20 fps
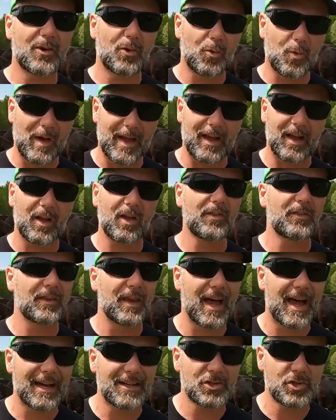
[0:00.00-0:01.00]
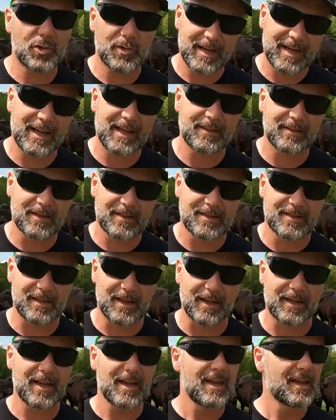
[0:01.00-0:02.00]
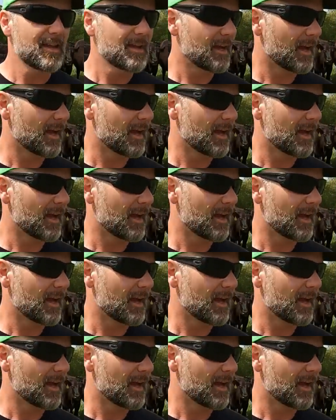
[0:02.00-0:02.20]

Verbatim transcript: the well, not treating the sick.